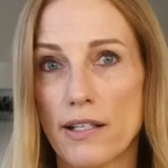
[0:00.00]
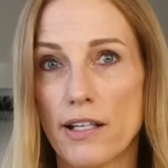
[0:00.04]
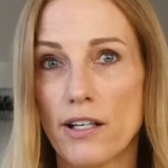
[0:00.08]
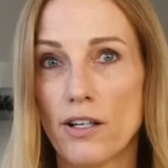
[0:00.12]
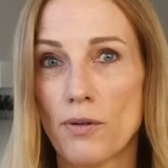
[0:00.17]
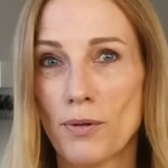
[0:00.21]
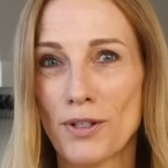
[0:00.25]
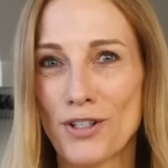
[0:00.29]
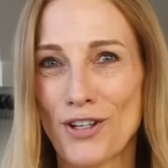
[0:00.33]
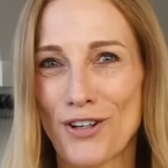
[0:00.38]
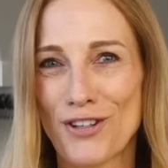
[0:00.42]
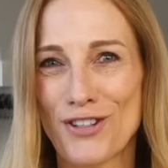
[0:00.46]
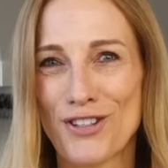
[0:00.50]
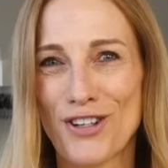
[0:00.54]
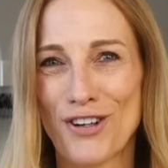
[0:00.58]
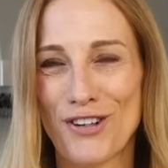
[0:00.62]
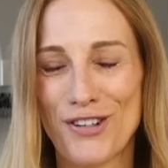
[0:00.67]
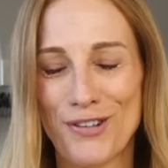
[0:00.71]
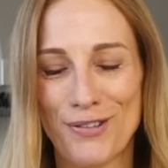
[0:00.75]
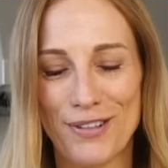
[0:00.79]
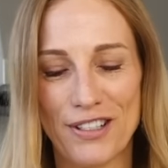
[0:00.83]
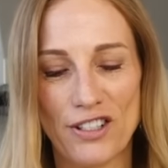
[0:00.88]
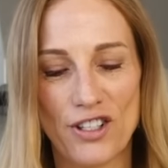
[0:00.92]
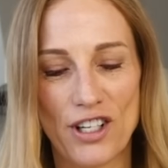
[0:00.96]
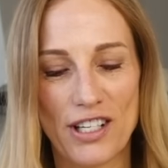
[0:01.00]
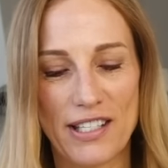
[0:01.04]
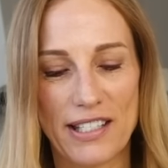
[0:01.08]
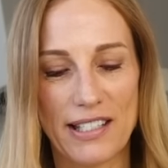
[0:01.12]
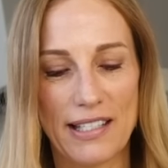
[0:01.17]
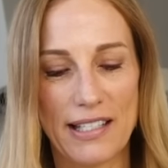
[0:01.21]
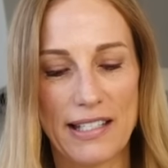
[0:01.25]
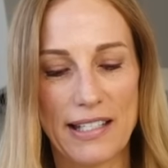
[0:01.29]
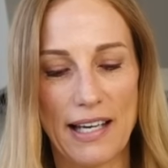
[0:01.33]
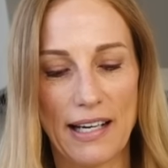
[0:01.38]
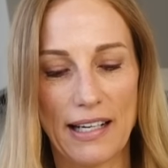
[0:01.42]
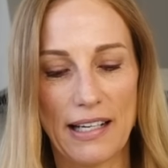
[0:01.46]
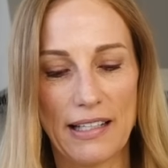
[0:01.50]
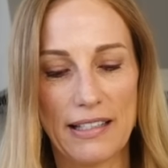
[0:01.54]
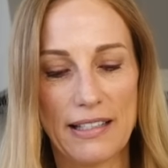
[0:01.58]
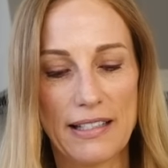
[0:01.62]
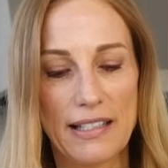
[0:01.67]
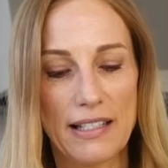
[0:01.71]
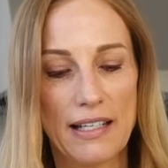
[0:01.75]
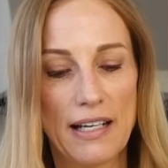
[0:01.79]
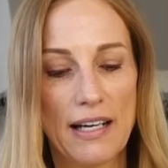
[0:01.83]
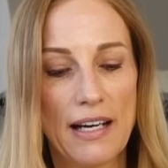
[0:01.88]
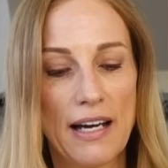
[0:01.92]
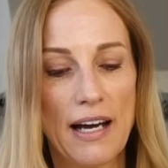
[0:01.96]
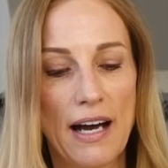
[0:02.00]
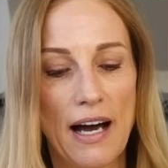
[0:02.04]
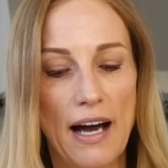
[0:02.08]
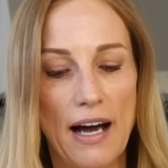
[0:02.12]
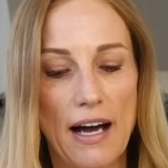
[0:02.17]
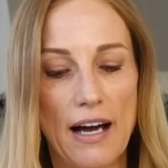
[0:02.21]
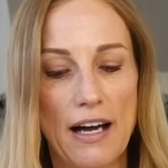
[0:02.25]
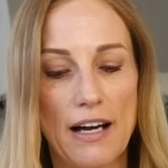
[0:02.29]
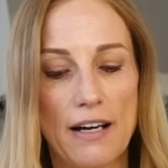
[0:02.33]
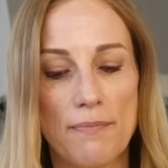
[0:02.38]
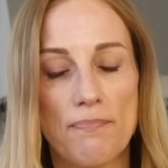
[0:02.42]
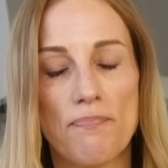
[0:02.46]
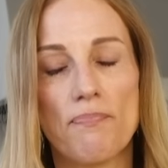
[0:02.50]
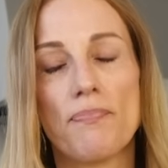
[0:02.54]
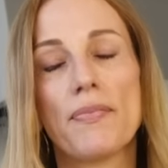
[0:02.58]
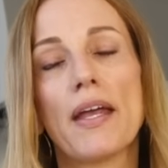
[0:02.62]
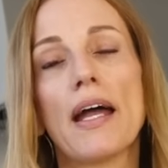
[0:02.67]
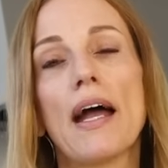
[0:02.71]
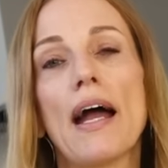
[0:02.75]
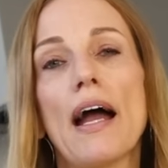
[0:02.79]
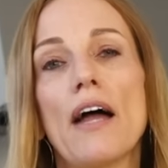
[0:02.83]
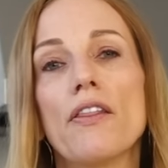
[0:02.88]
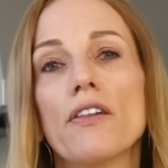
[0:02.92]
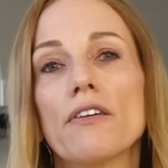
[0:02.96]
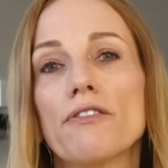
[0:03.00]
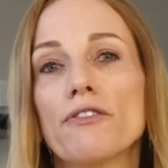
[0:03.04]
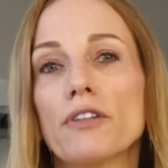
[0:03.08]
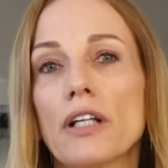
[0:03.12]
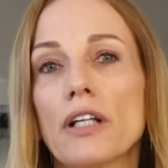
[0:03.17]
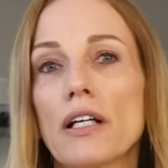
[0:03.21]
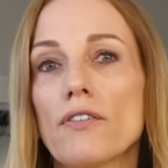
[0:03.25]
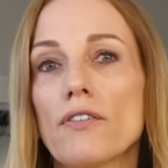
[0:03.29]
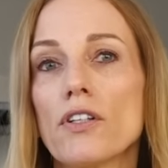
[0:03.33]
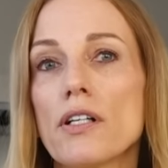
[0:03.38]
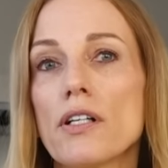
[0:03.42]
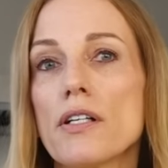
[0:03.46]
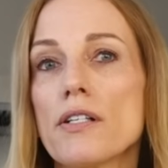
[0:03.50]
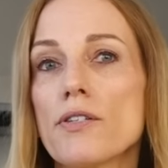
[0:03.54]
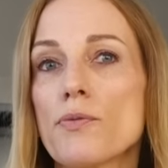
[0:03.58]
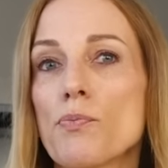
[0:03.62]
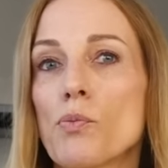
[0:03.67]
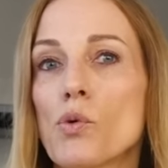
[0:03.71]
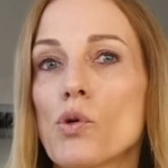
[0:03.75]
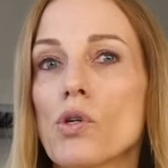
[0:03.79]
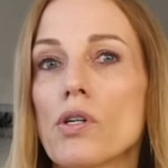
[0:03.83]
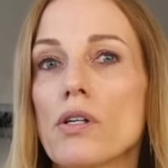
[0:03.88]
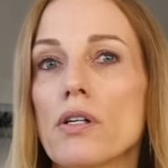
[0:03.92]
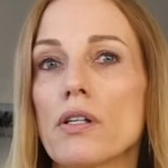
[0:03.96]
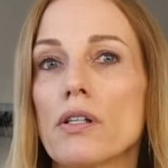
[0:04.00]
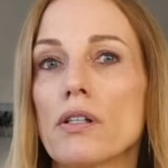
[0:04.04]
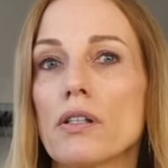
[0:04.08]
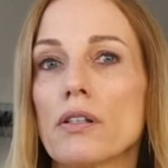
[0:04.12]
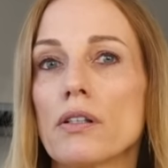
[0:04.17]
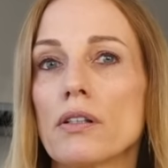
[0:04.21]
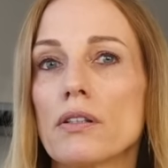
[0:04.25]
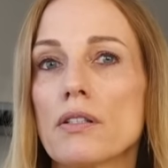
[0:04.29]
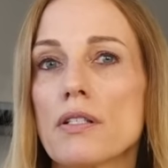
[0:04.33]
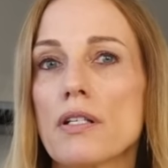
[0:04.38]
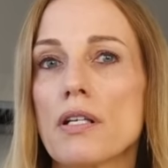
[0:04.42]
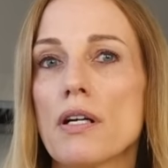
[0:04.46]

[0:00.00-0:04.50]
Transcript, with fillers: in here, which I'll show you in just a second. Um, and the flavor is more